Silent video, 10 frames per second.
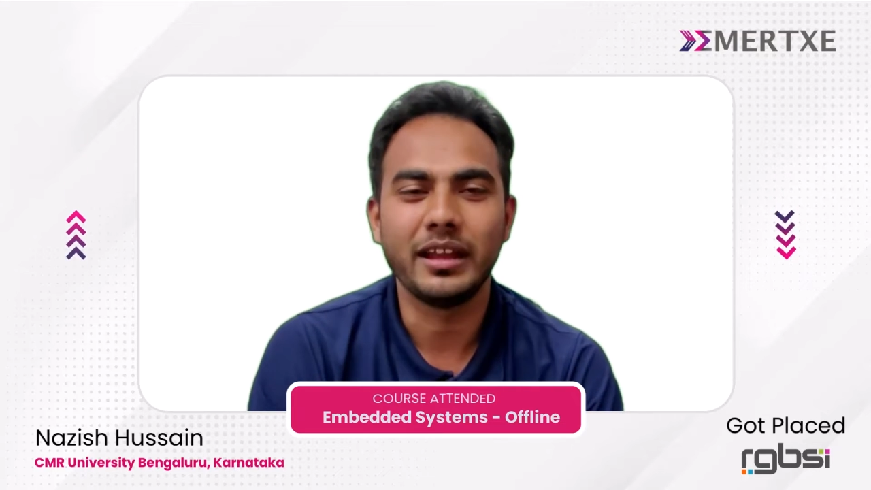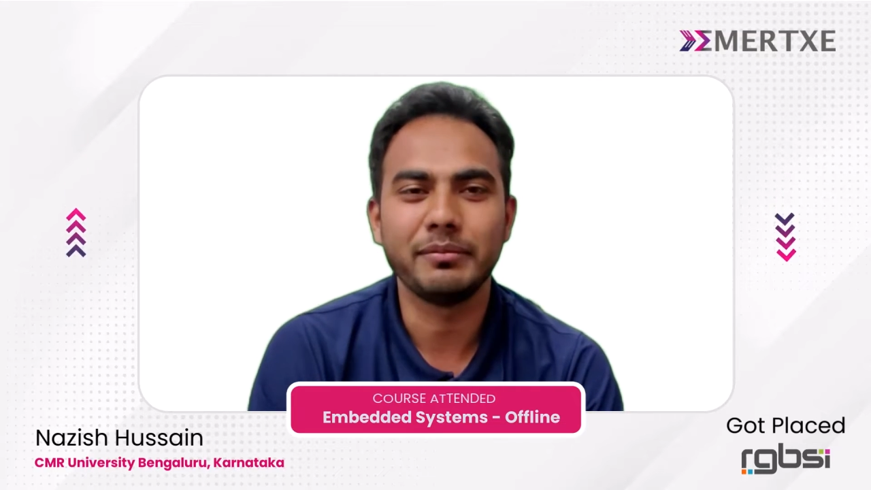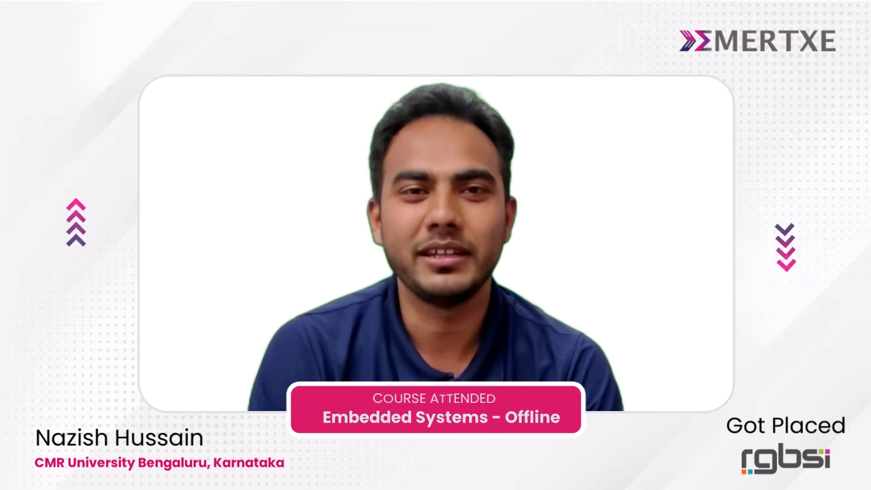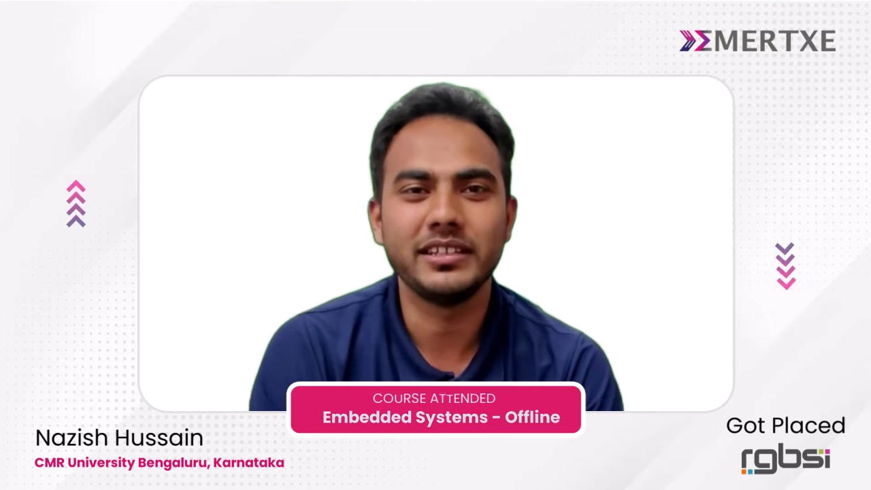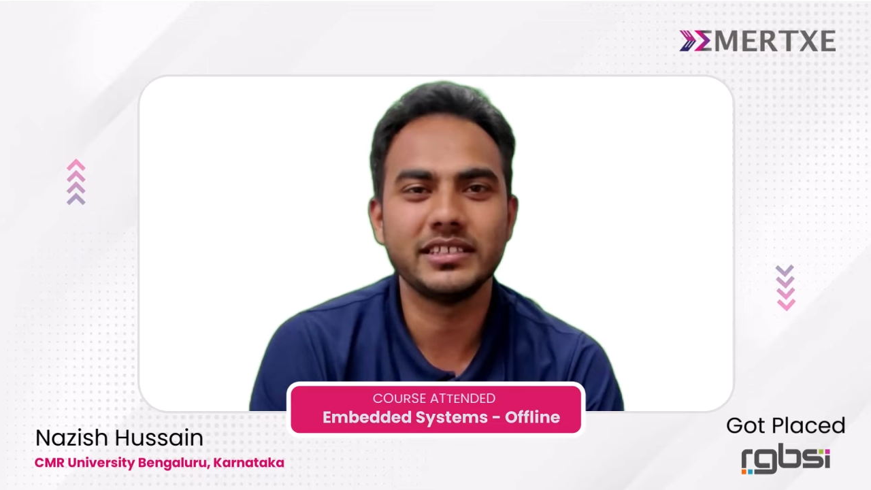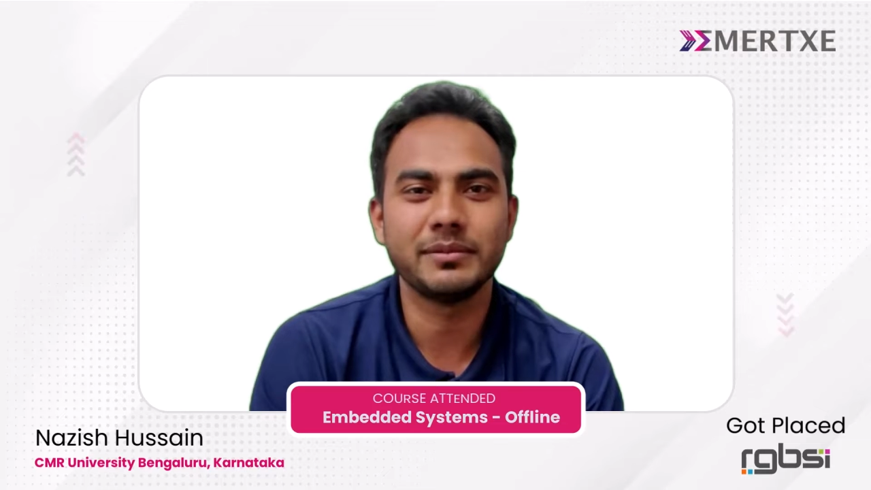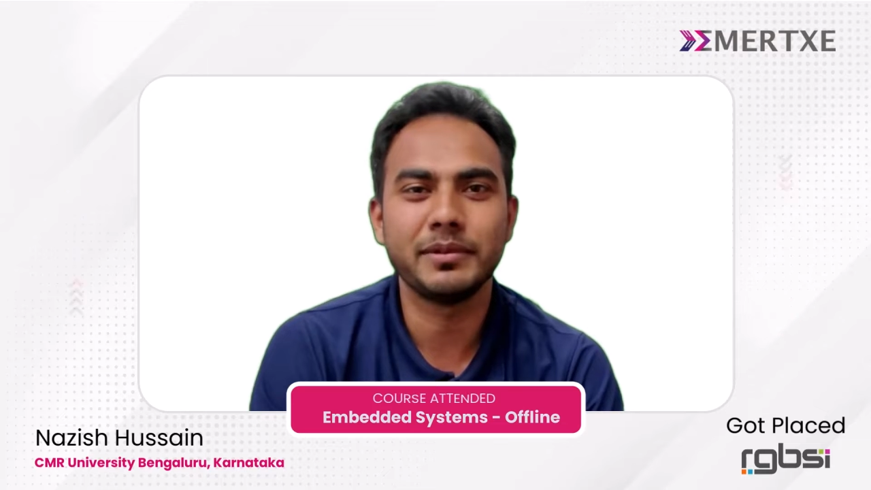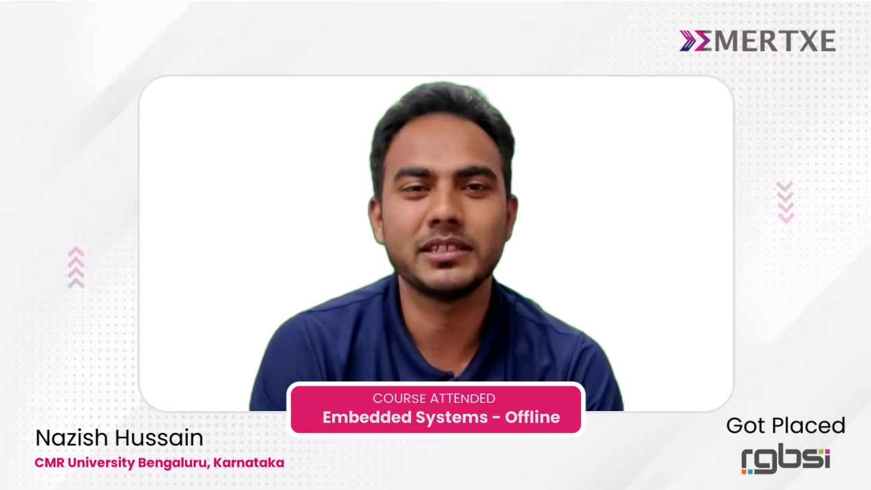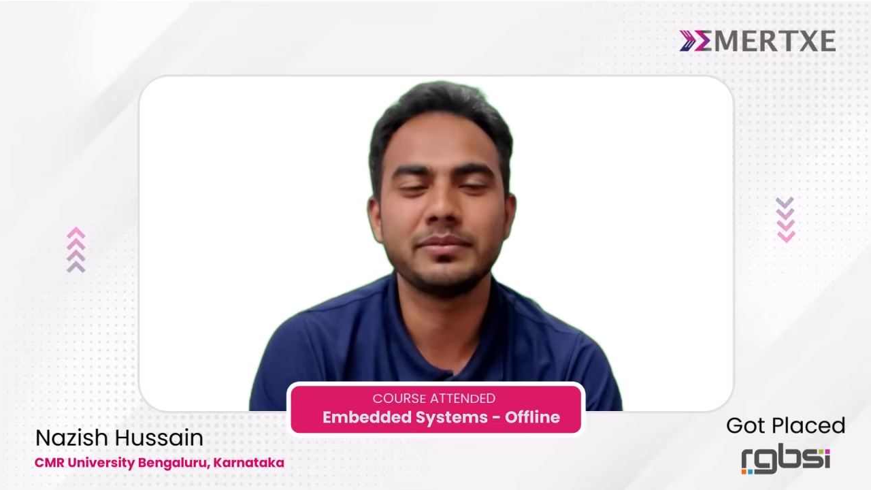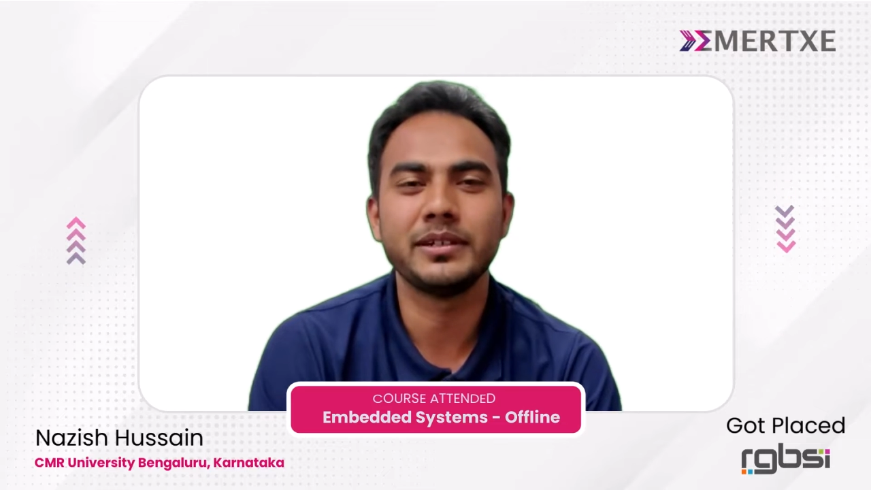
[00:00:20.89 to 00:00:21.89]
and my recent
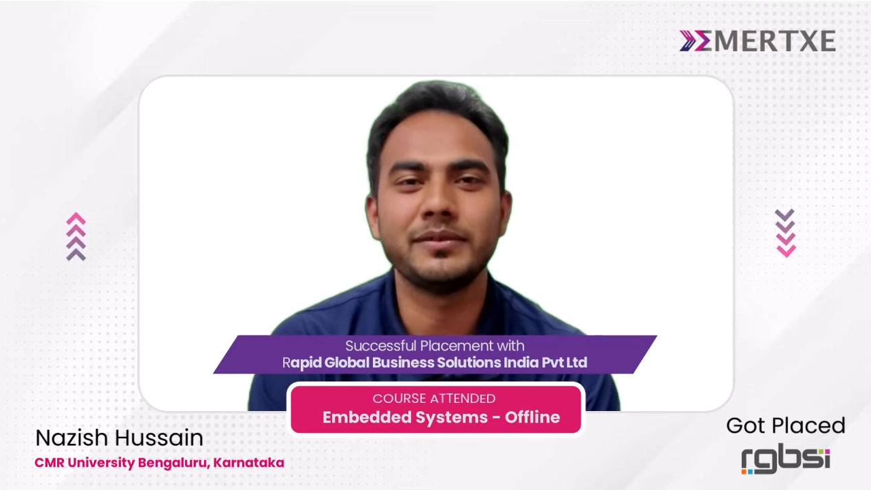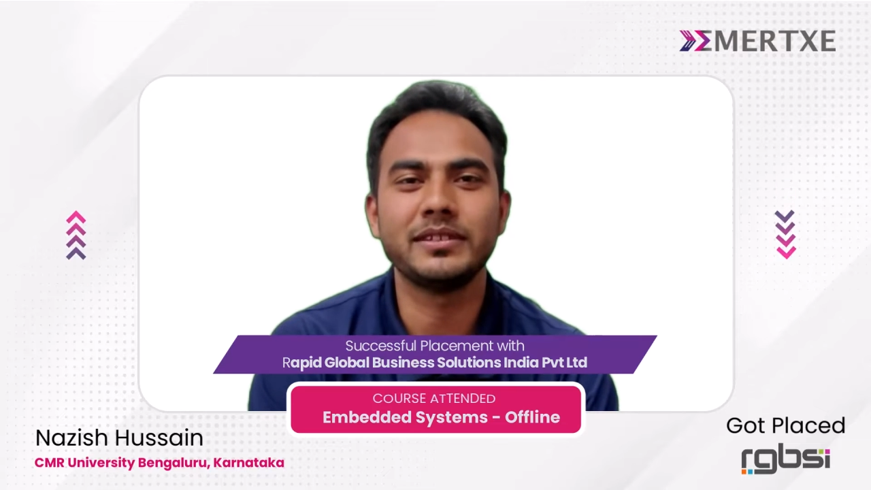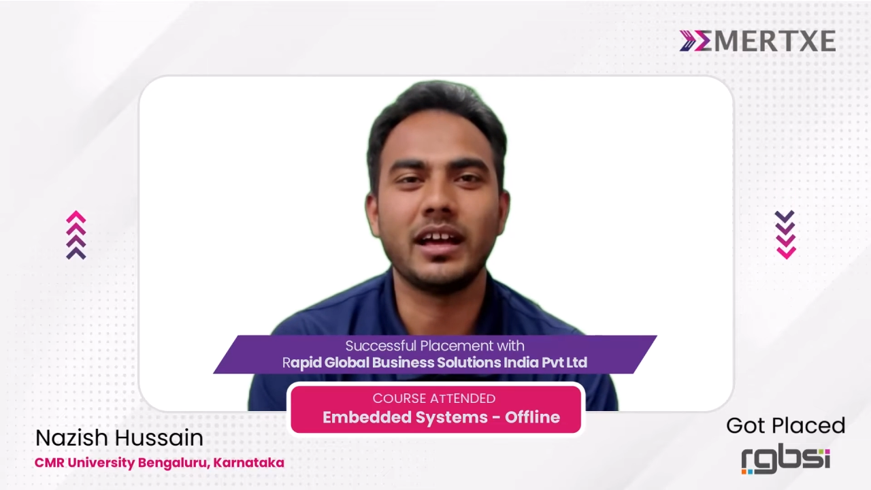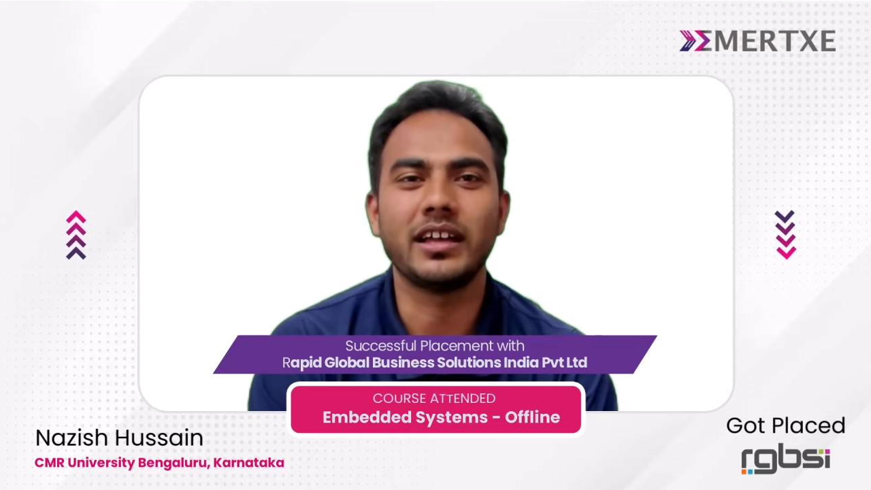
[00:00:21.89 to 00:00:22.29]
placement with